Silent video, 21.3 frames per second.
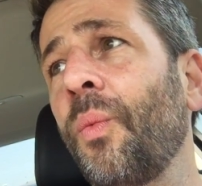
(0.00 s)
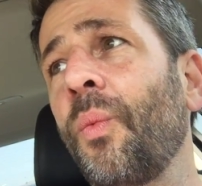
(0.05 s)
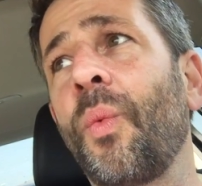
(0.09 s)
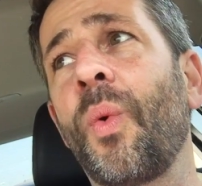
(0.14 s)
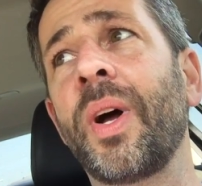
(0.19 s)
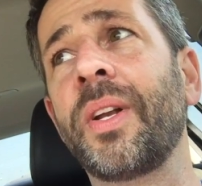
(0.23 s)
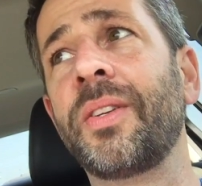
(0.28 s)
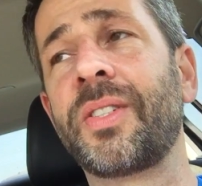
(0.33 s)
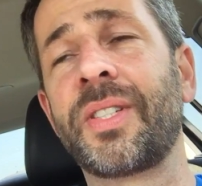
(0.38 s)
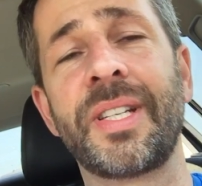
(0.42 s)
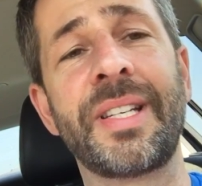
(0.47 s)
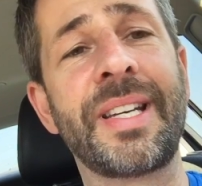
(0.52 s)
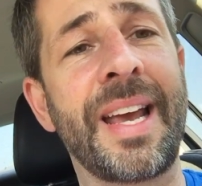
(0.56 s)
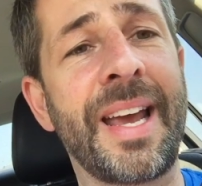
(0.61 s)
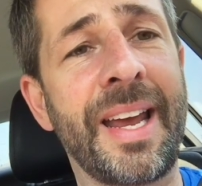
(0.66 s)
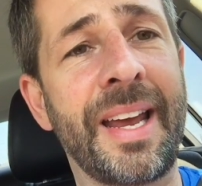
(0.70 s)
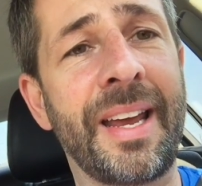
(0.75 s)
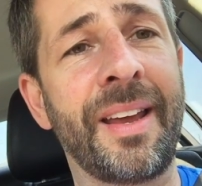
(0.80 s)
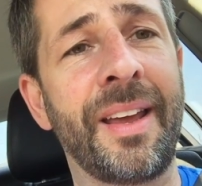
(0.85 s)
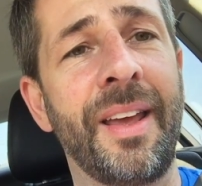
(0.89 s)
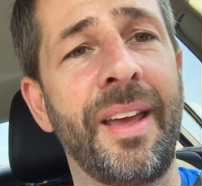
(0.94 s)
once a
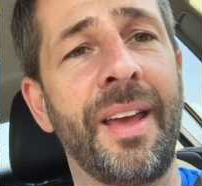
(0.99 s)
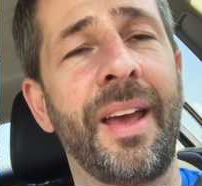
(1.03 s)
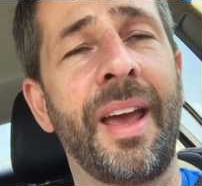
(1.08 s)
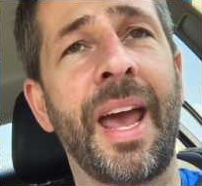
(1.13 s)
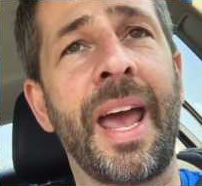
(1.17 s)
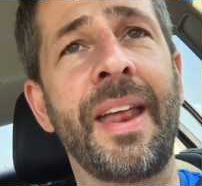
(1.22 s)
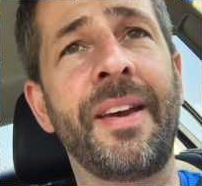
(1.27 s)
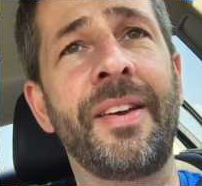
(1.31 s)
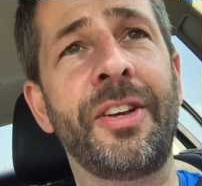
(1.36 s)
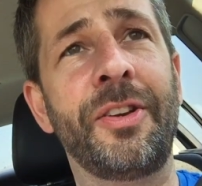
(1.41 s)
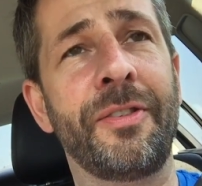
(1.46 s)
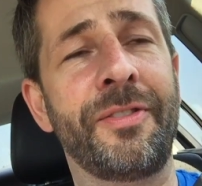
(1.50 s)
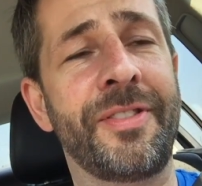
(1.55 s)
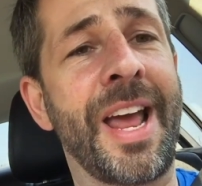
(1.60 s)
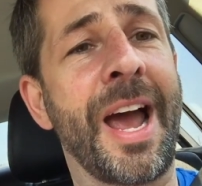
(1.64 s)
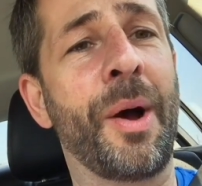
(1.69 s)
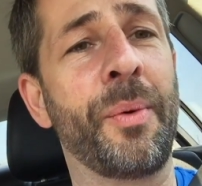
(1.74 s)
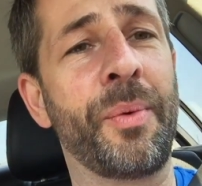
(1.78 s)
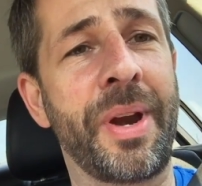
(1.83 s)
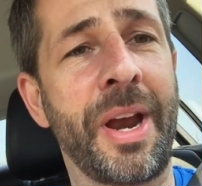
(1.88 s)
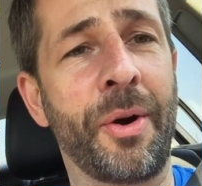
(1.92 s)
day, and you've
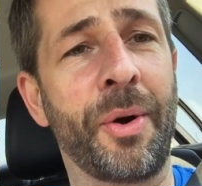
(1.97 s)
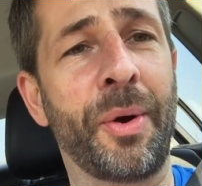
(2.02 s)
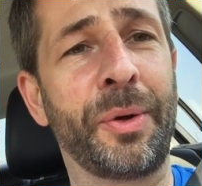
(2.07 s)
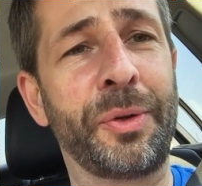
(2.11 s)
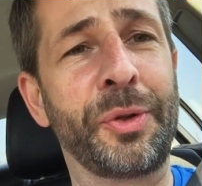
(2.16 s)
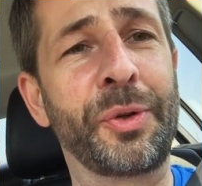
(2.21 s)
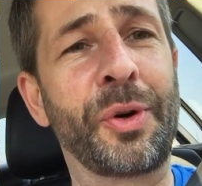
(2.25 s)
now narrowed